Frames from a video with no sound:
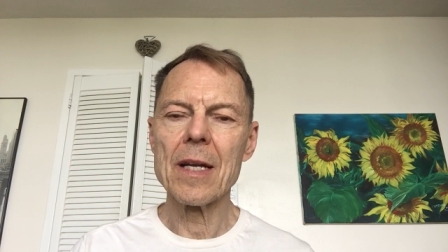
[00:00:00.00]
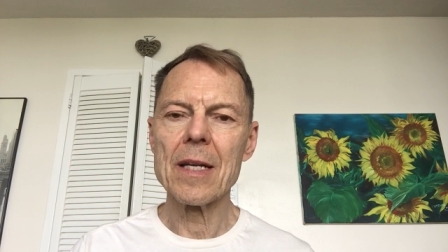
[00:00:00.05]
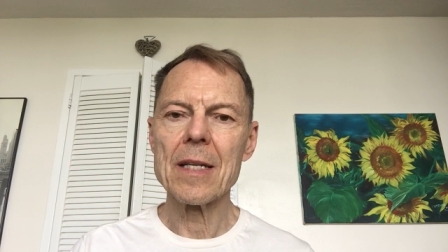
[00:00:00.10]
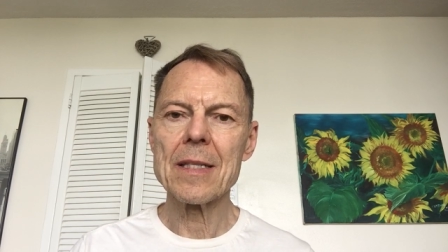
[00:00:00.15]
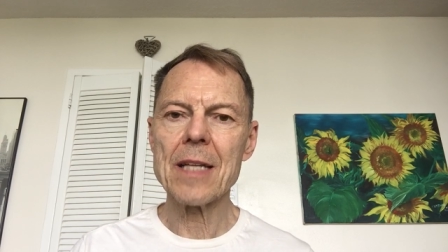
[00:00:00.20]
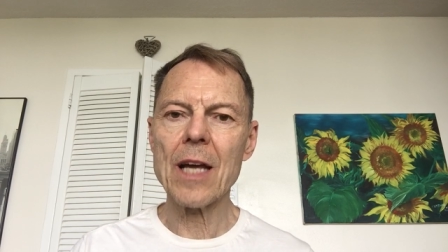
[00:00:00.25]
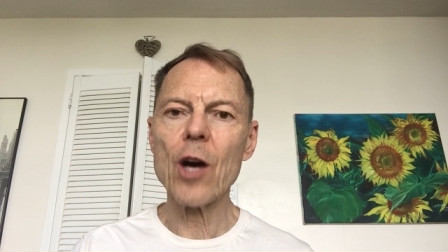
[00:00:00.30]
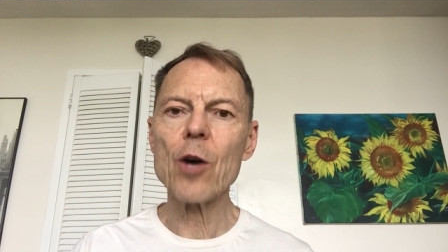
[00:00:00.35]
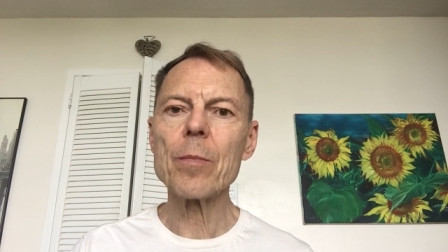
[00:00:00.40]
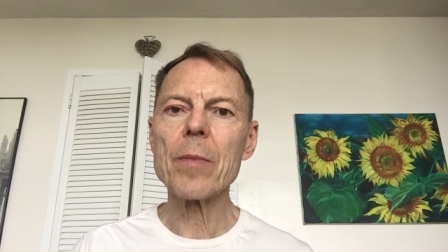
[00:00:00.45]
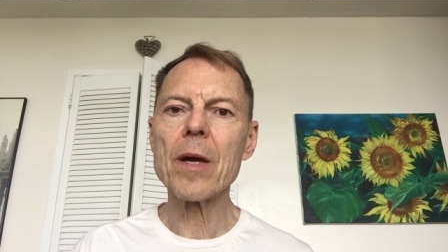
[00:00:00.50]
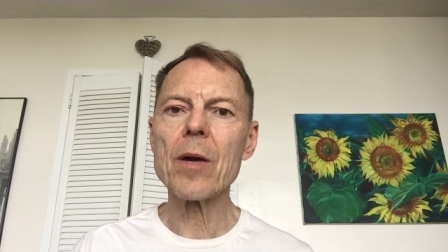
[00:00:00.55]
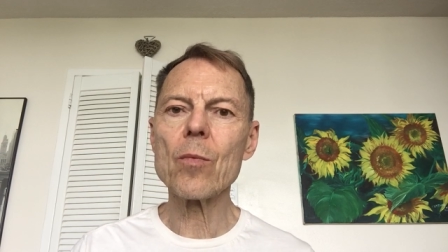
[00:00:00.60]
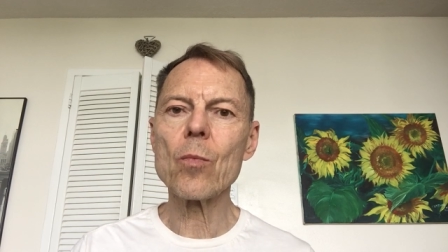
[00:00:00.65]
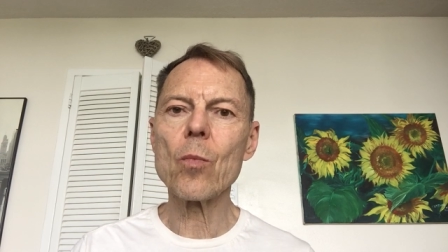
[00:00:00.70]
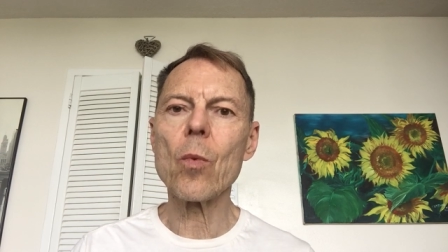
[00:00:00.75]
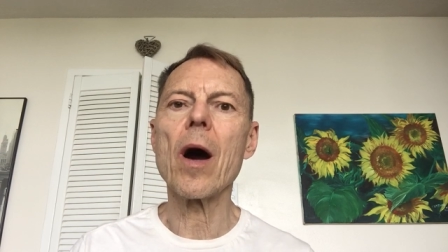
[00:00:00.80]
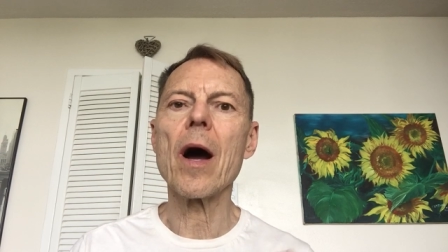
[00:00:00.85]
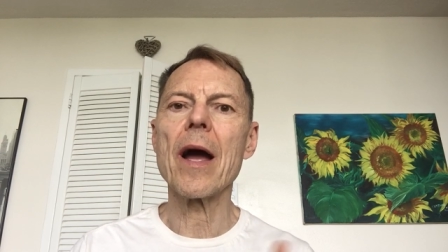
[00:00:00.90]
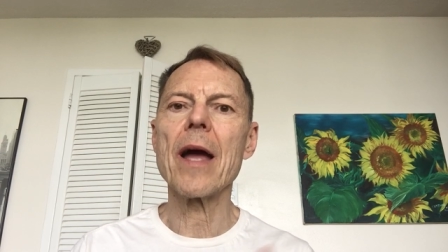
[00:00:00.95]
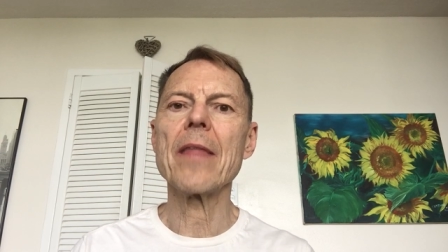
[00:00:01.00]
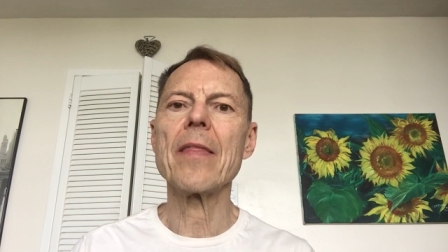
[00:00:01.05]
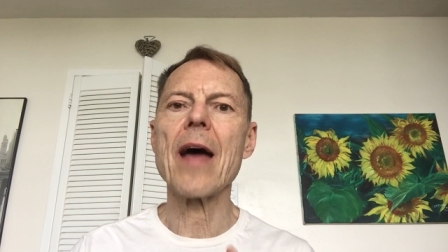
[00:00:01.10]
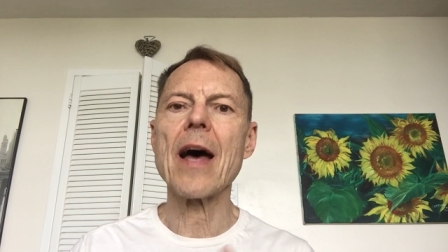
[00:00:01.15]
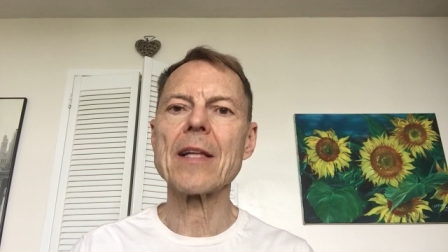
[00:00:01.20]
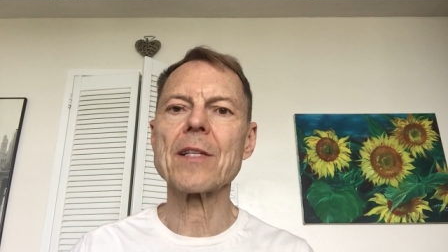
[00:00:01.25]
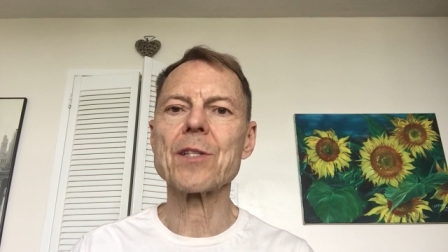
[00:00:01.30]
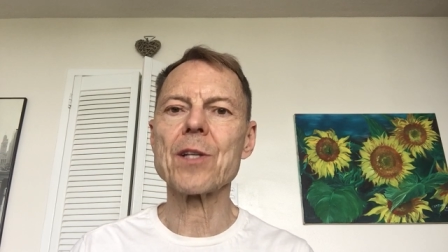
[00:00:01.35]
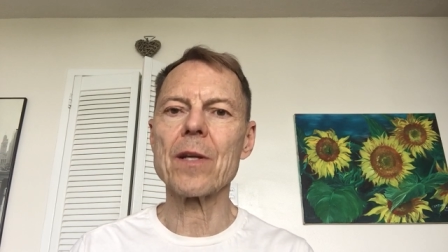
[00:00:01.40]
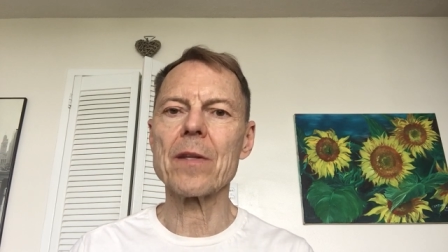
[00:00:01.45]
tell me why
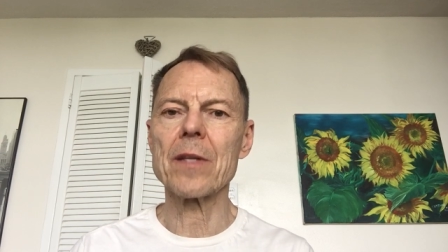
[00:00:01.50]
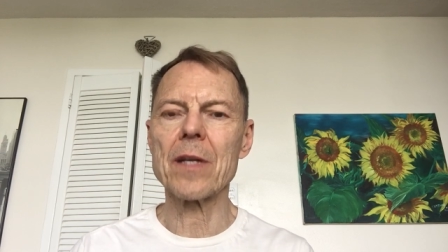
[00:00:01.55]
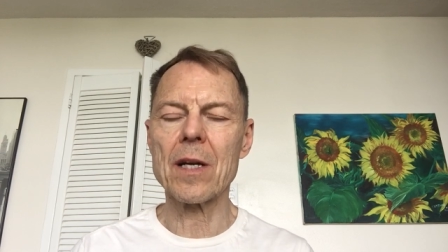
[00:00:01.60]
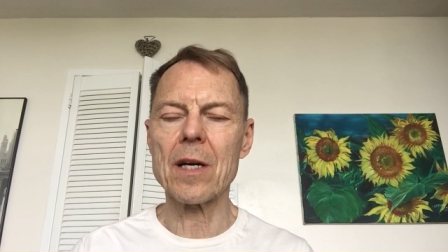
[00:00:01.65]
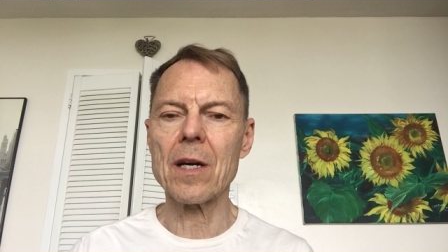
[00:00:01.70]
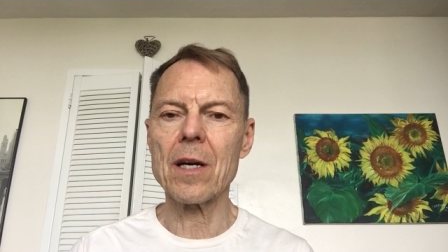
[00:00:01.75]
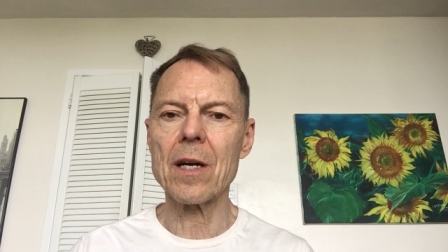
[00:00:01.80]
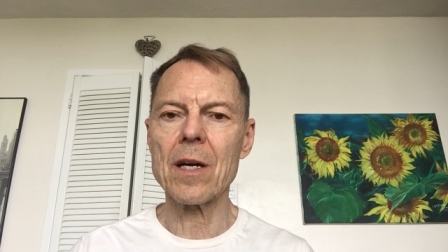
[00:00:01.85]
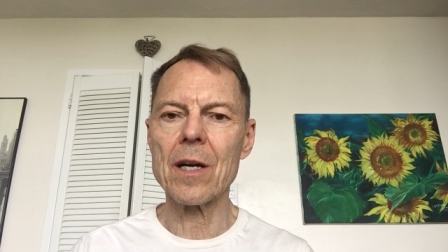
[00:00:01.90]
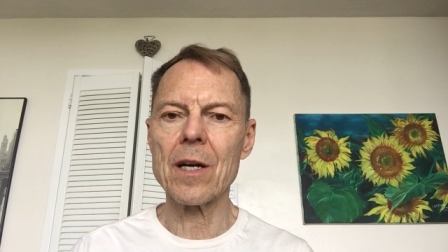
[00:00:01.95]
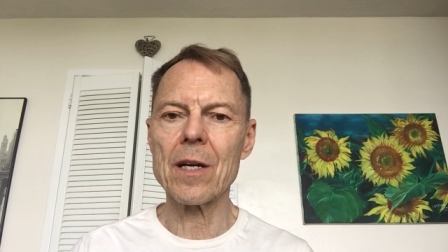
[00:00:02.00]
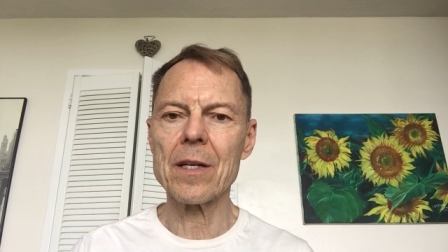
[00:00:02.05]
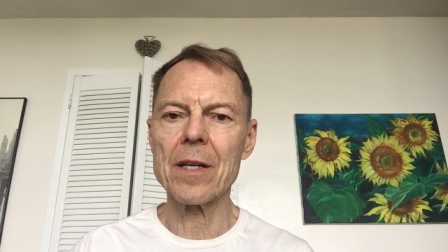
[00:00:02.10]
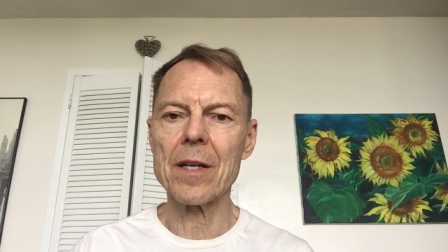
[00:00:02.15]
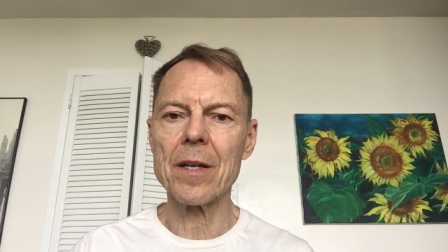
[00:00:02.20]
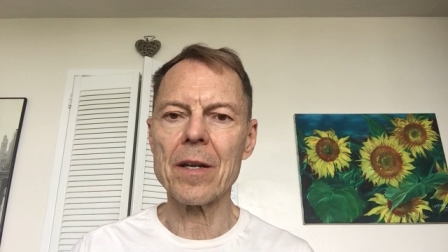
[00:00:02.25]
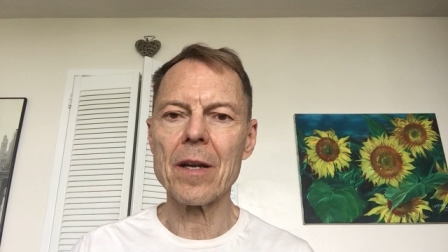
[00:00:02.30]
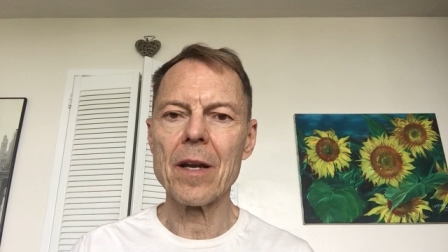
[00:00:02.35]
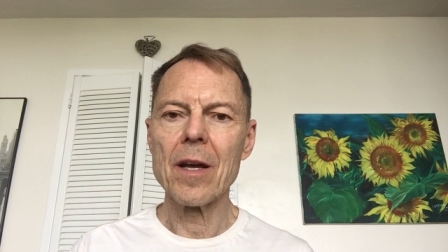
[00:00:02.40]
that's on the card and